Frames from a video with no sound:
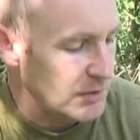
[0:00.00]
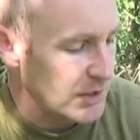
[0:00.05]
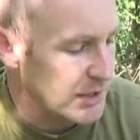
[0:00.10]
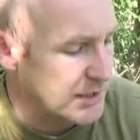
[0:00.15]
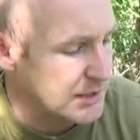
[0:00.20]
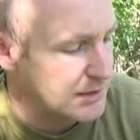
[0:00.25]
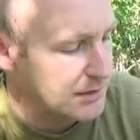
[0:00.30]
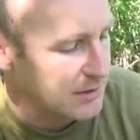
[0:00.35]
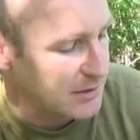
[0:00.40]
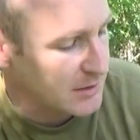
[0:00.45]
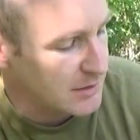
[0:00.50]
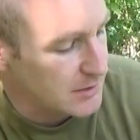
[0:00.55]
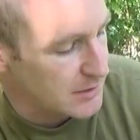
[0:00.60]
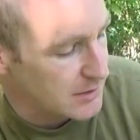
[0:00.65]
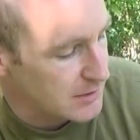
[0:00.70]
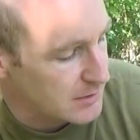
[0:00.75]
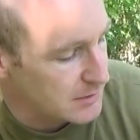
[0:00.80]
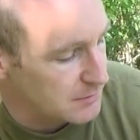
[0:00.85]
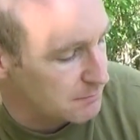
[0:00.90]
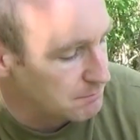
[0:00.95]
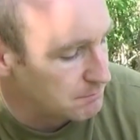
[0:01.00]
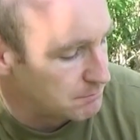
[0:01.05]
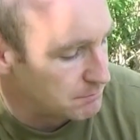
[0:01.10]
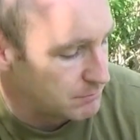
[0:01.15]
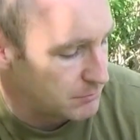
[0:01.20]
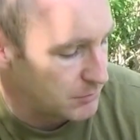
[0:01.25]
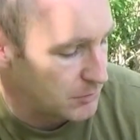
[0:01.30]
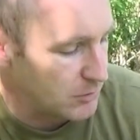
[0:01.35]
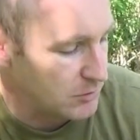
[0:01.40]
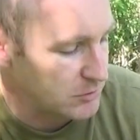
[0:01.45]
and
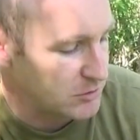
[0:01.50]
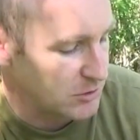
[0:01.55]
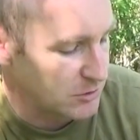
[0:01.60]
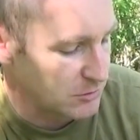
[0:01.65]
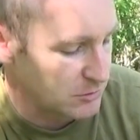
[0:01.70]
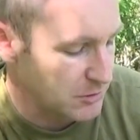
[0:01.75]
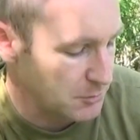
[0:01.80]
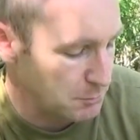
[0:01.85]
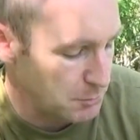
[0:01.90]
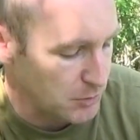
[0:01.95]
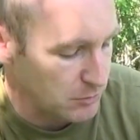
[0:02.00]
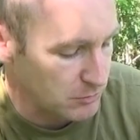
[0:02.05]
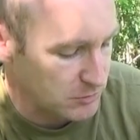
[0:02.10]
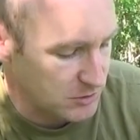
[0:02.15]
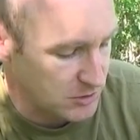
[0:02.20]
also the bolt.